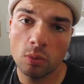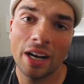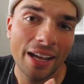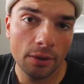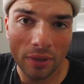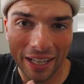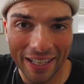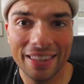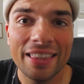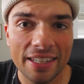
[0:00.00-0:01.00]
when I when I
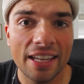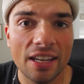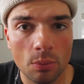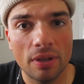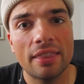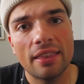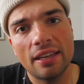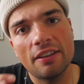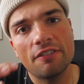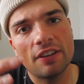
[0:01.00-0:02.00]
end the day with
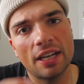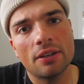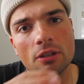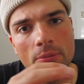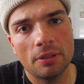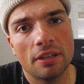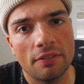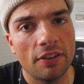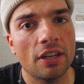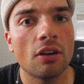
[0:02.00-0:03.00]
a final
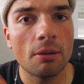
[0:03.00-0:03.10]
completed video